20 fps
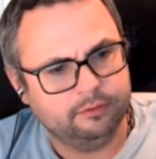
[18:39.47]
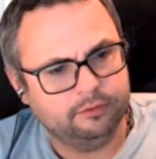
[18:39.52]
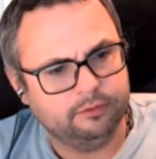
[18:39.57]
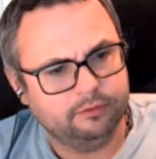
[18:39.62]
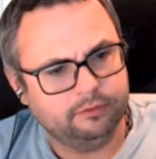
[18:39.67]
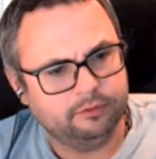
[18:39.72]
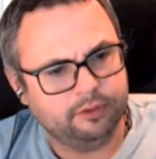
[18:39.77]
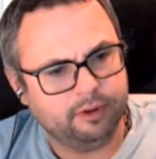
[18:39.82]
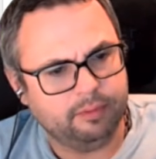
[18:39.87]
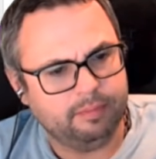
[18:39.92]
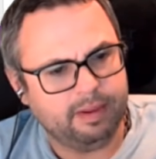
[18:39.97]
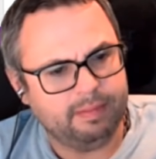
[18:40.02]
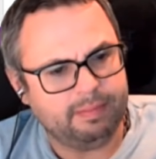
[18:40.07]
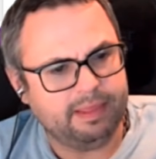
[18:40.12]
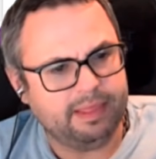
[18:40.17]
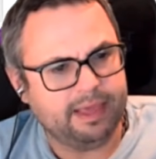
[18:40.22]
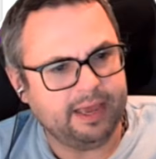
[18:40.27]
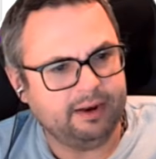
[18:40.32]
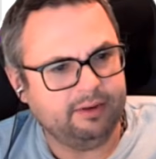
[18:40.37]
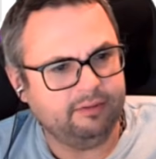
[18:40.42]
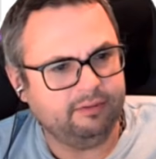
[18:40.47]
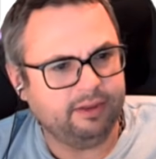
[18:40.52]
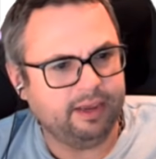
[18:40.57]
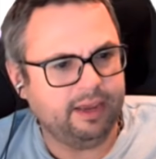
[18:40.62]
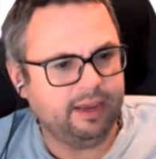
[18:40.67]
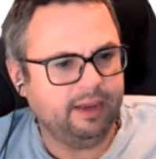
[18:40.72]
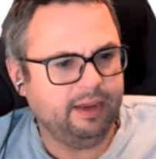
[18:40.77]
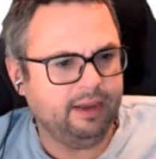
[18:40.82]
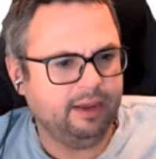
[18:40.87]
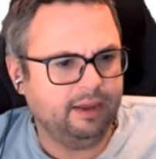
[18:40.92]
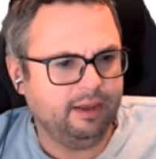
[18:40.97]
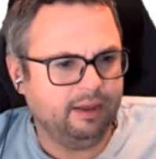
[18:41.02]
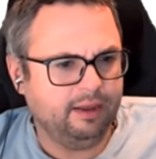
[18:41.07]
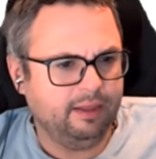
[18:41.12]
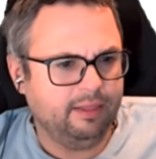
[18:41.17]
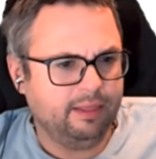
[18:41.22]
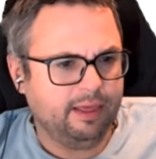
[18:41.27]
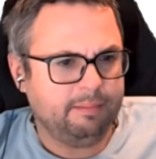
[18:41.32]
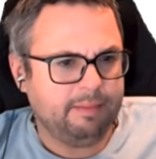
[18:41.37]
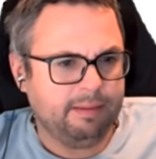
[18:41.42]
So maybe that is
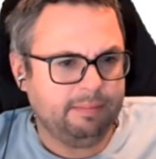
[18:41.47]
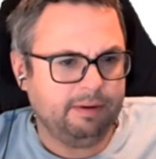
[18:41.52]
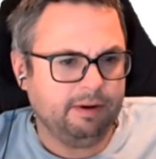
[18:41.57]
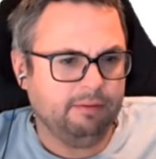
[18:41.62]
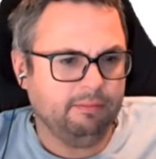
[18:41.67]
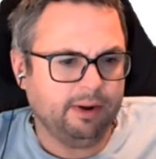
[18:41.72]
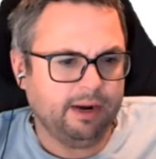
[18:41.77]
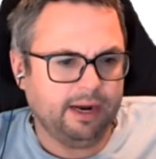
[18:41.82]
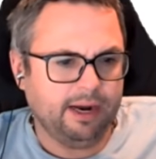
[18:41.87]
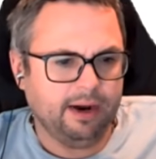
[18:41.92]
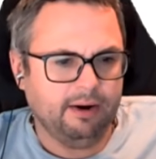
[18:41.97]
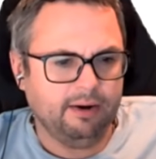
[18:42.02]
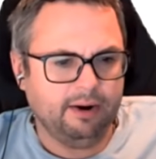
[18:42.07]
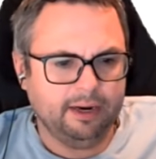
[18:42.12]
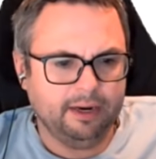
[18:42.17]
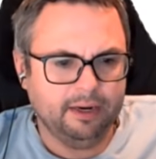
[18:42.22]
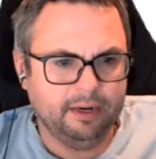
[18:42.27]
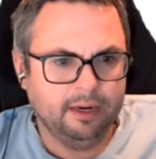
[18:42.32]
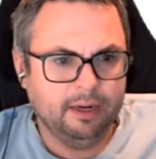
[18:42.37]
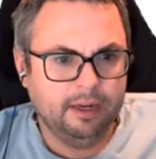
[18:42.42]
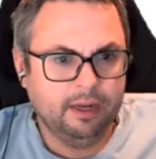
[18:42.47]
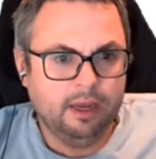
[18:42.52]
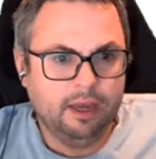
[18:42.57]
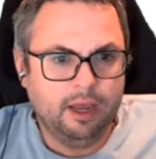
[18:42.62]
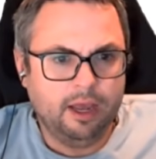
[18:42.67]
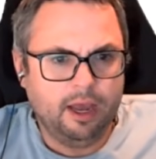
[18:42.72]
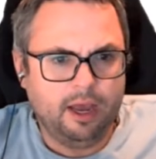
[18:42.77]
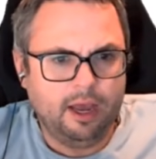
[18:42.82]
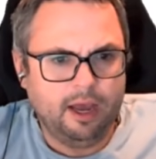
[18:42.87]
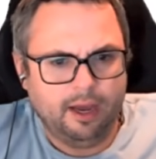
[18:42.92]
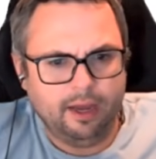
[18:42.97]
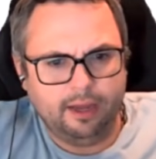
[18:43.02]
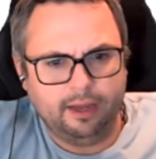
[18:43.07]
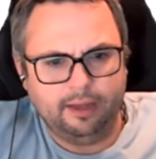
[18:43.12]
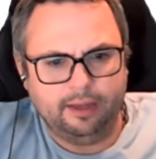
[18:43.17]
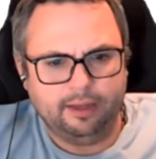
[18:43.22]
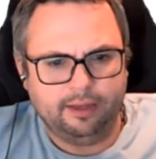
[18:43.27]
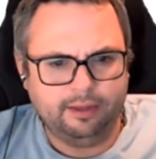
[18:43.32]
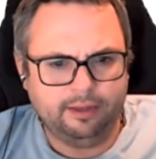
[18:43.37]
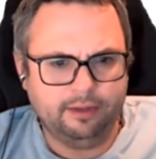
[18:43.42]
that might be a red herring
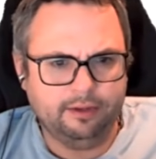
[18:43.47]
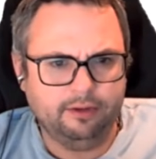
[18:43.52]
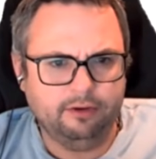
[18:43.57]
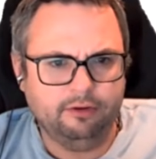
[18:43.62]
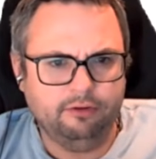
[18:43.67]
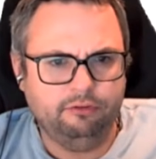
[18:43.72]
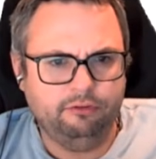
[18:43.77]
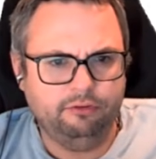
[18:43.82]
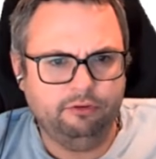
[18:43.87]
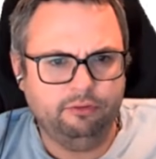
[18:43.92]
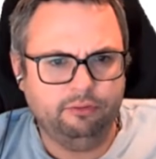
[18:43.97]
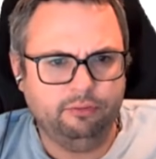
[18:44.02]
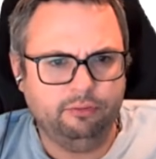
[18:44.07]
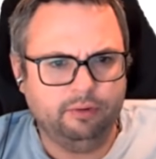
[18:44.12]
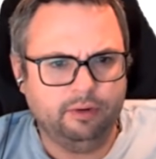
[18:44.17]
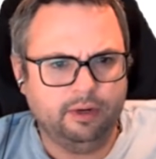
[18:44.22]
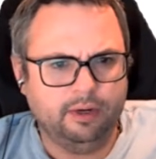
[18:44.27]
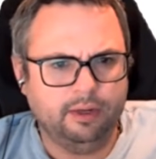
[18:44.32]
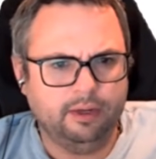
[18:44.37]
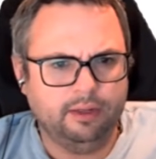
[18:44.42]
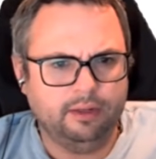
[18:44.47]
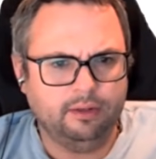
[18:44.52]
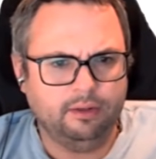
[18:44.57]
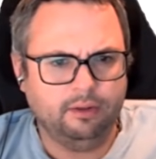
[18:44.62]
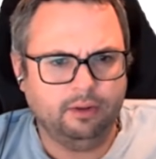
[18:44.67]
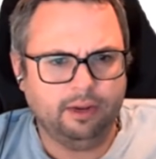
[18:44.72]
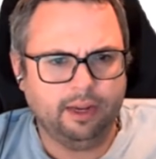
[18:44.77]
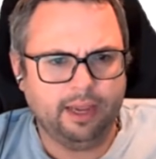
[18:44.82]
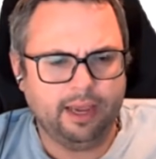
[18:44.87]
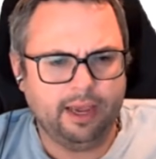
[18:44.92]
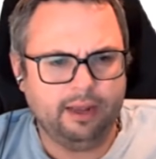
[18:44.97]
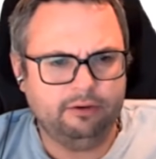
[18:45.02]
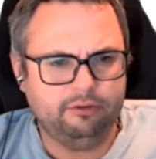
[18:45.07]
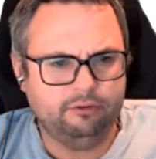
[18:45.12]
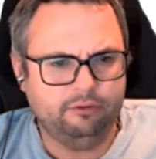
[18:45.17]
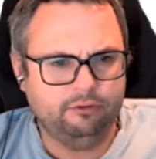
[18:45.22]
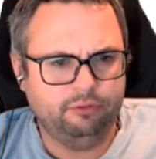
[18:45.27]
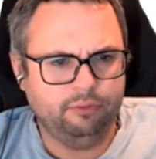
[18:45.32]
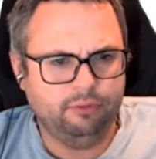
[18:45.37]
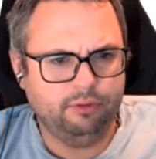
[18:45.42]
to look
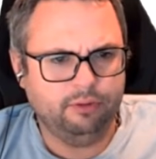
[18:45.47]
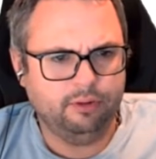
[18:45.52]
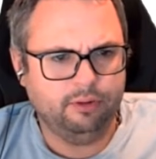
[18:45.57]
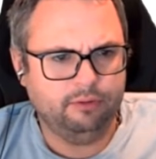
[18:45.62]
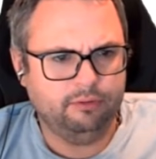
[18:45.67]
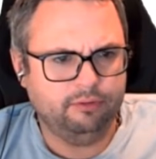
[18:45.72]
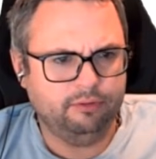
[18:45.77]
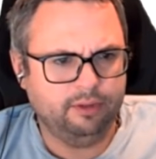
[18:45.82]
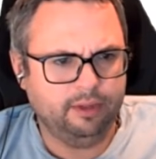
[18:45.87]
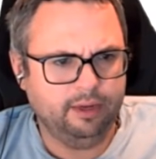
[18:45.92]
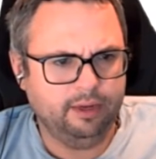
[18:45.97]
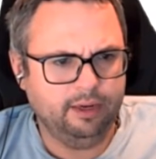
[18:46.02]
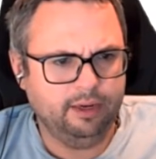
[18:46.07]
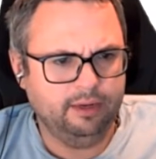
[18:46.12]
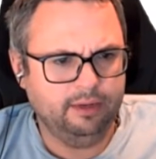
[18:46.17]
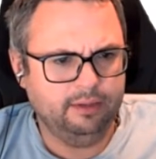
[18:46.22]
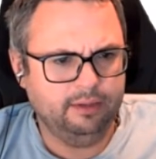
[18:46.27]
at too closely.